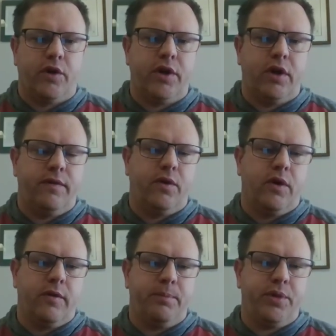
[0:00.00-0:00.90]
For
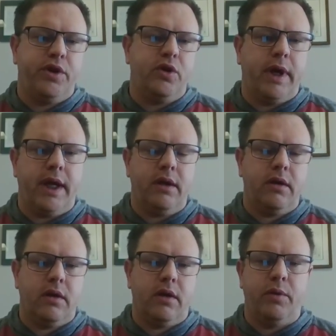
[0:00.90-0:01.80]

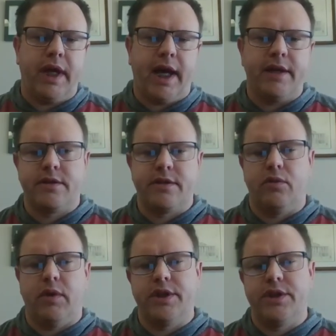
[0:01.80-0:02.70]
PUA, we ask the
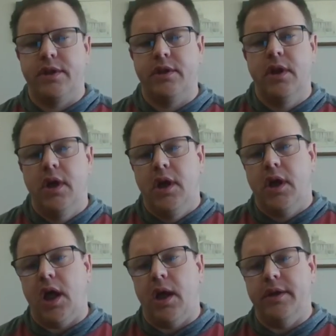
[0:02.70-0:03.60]
question,
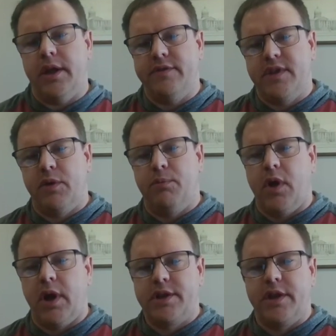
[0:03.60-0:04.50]
and if someone
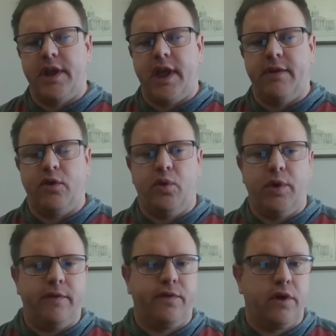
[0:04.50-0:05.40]
marks that they have
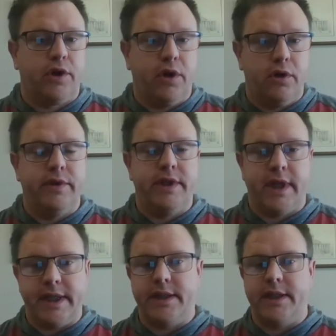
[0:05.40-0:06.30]
quit for a
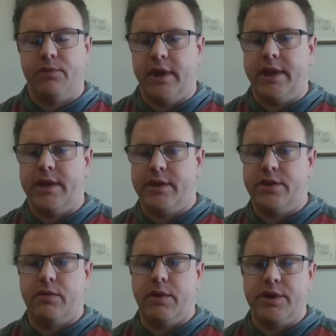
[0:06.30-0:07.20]
COVID-19 related
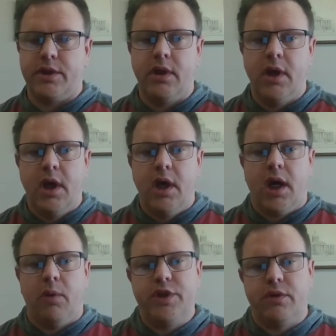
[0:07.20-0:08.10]
situation,
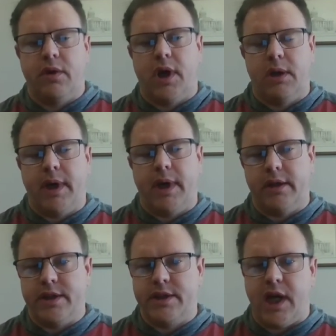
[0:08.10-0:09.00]
we don't
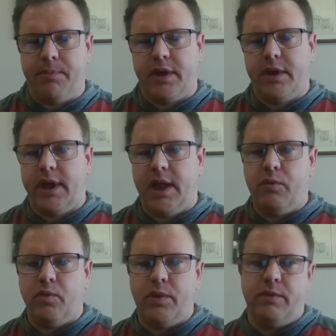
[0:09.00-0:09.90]
automatically stop the
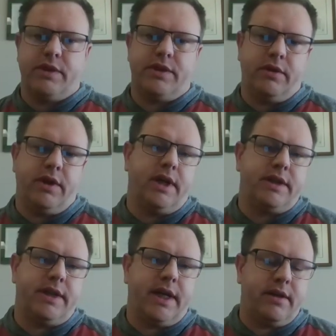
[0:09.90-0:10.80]
claim. We will still
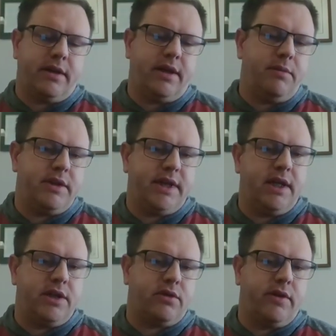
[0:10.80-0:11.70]
contact the claimant to
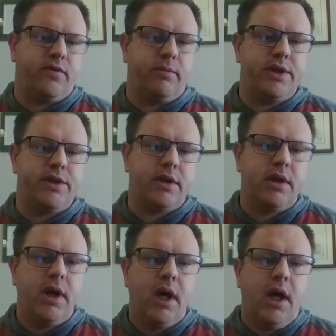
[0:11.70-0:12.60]
get additional
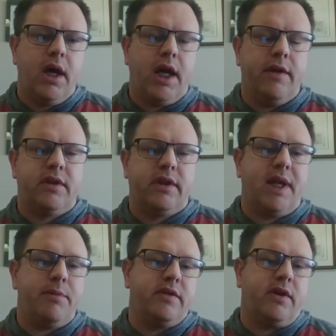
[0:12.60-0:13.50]
information. If the
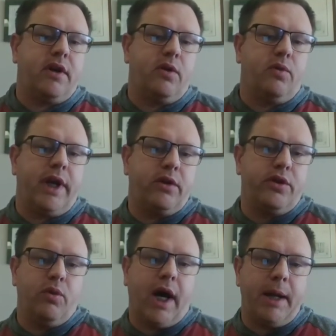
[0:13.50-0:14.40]
claimant is on a
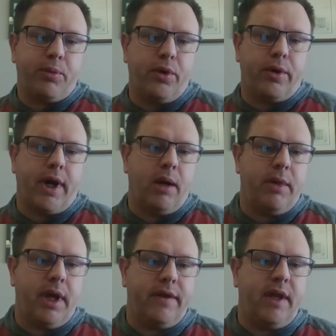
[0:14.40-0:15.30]
regular UI
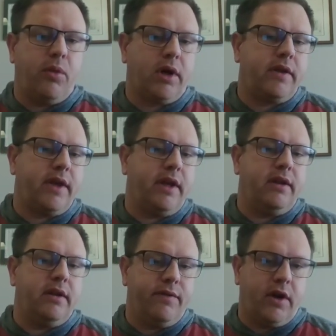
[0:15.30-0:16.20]
program and they mark that they
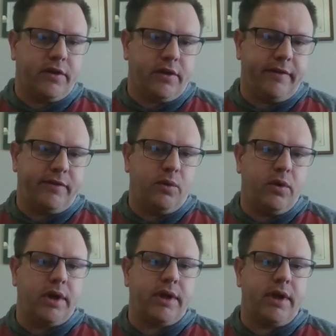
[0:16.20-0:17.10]
voluntarily left the
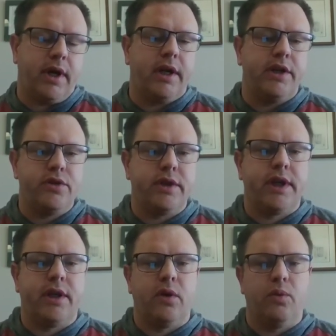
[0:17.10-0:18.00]
work, an
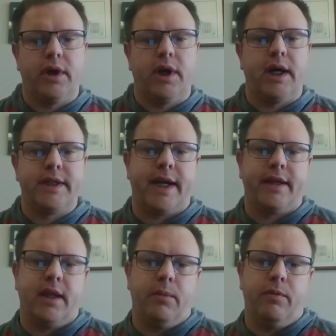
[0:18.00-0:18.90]
adjudicator will
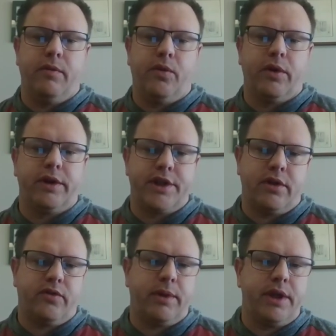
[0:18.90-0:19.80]
contact them for
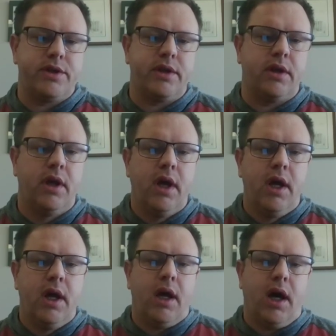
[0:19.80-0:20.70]
additional information.
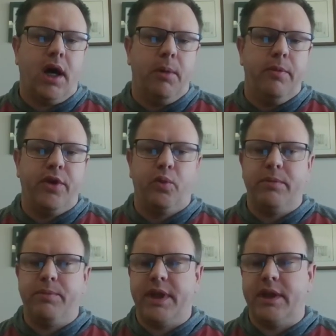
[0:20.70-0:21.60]
There
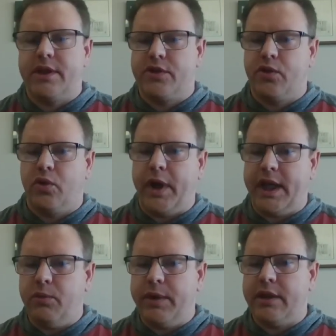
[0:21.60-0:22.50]
wouldn't be an additional
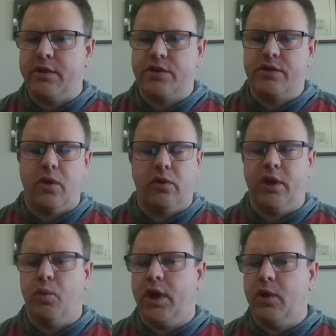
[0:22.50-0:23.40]
waiting week. There's
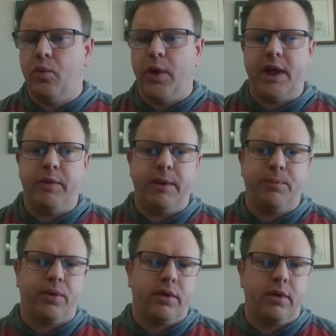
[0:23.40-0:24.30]
only one waiting week
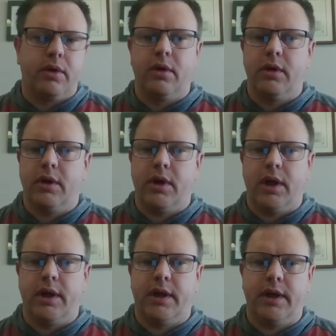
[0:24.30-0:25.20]
per
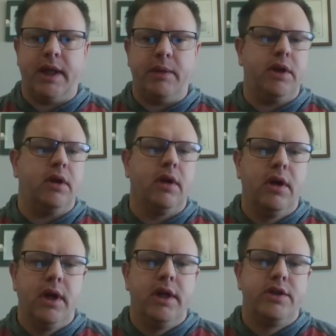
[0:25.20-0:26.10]
claim year.
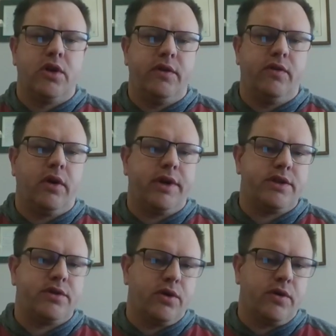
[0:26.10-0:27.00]
So if you've already
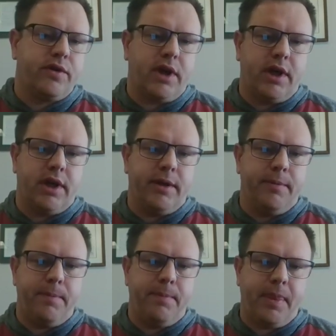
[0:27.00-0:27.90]
served a